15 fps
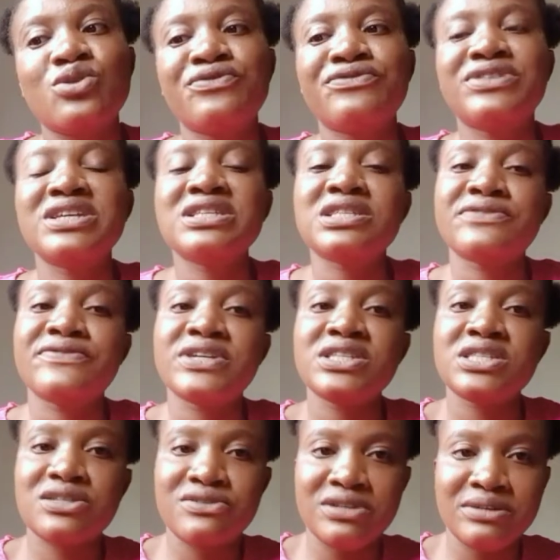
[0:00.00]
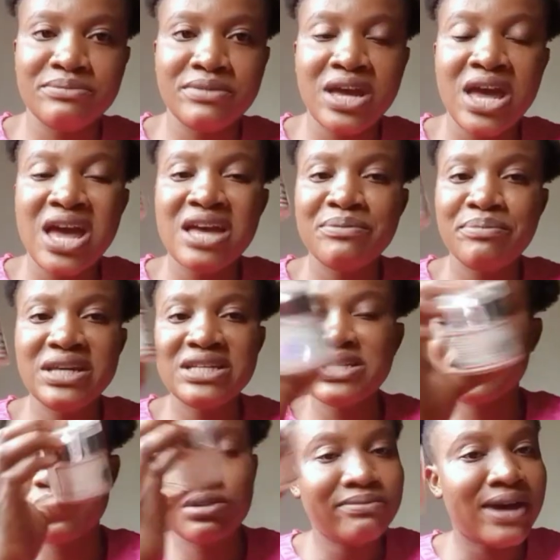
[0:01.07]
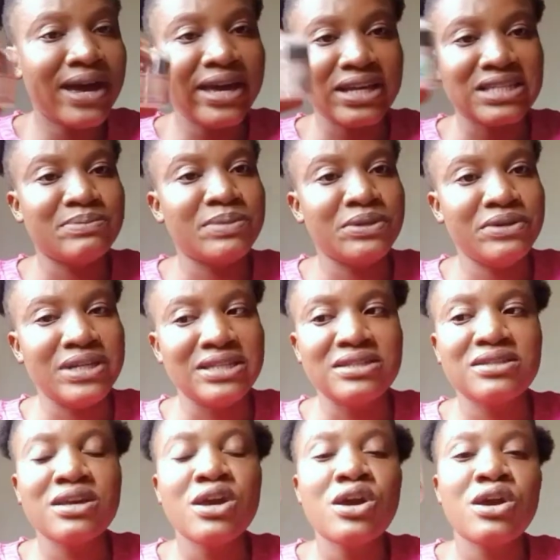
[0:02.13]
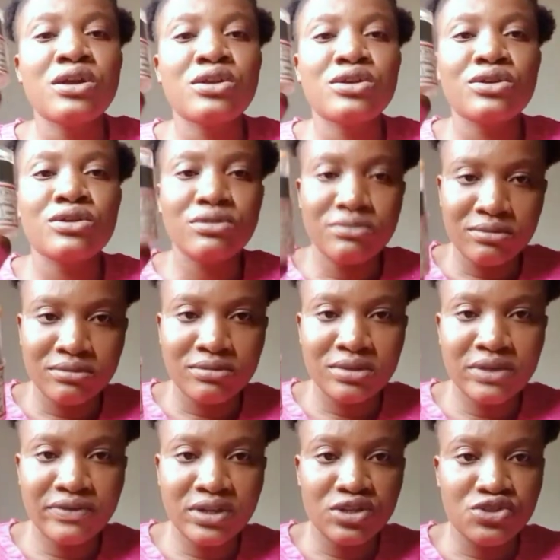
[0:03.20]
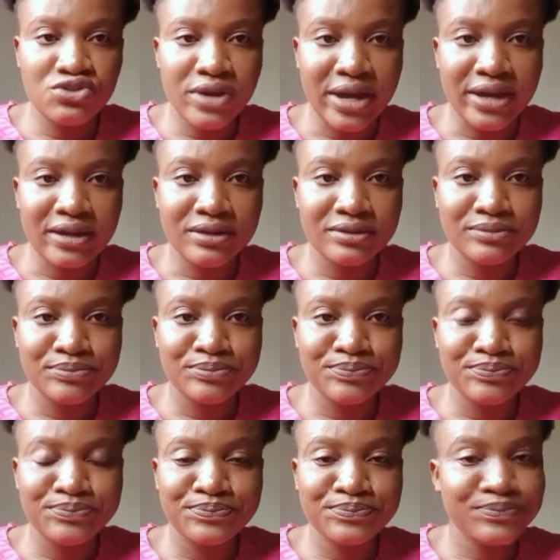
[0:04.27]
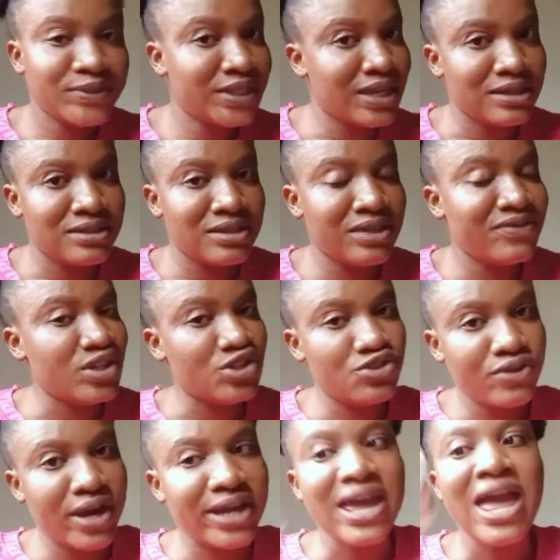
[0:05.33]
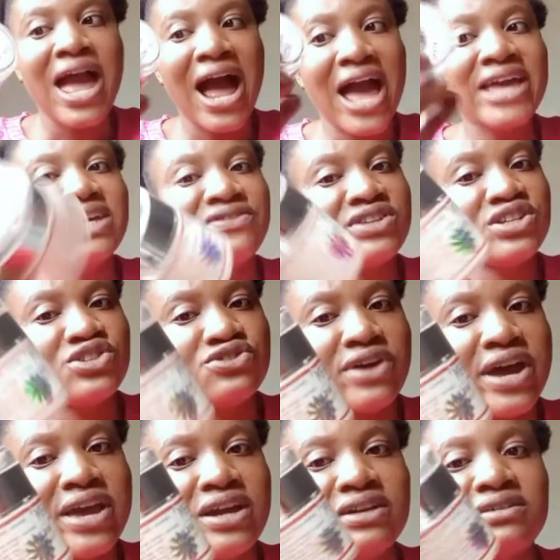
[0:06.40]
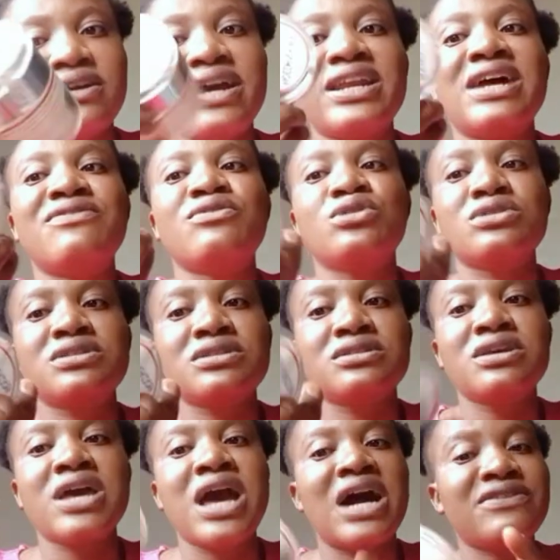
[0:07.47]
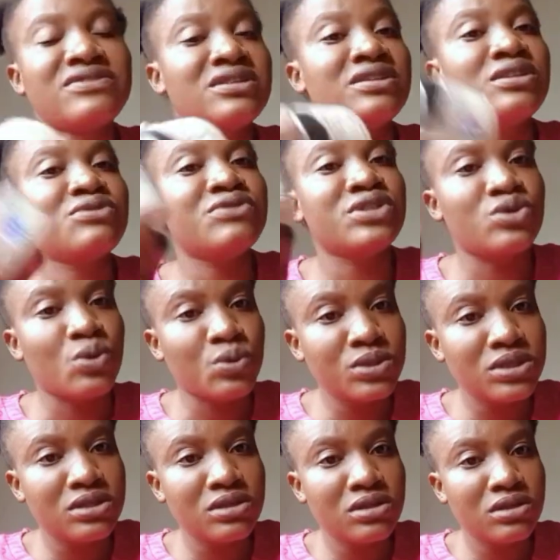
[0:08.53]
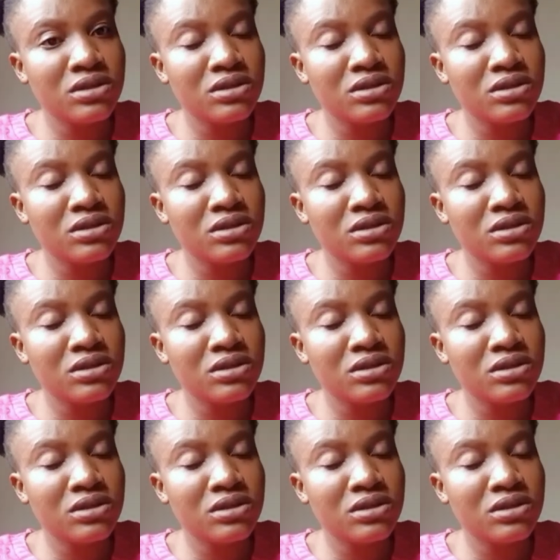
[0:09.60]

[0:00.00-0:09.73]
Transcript: of this face cream based on my experience give it a try yes give it a try i give it a try um, and i've gotten i've seen the results